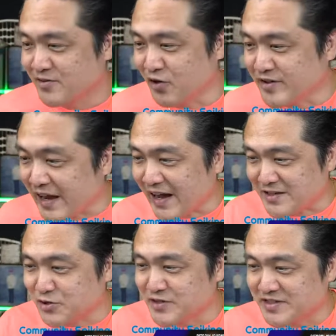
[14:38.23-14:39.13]
Don't take
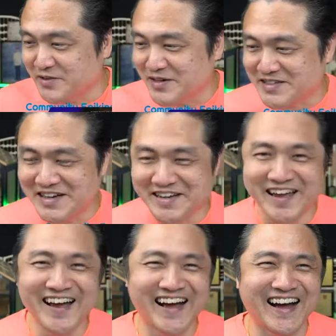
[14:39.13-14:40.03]
us too seriously.
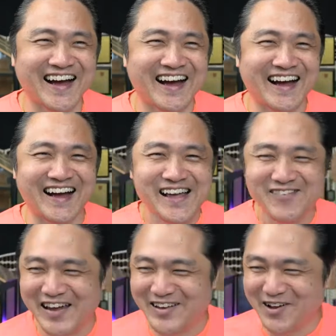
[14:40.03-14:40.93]

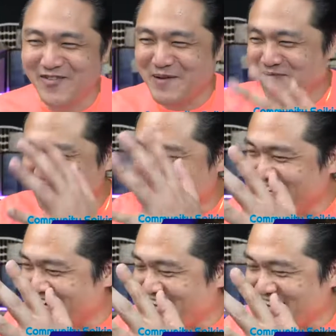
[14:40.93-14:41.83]
We don't
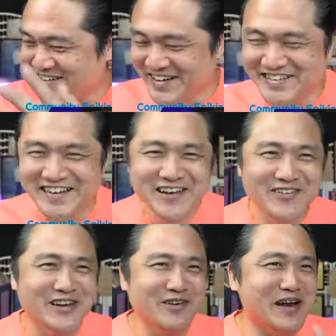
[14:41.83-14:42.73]
represent the Russians.
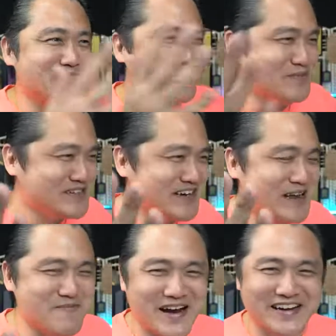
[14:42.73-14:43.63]
We don't represent
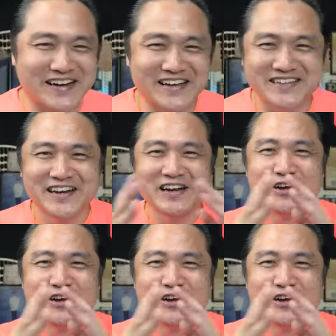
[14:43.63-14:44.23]
the Americans.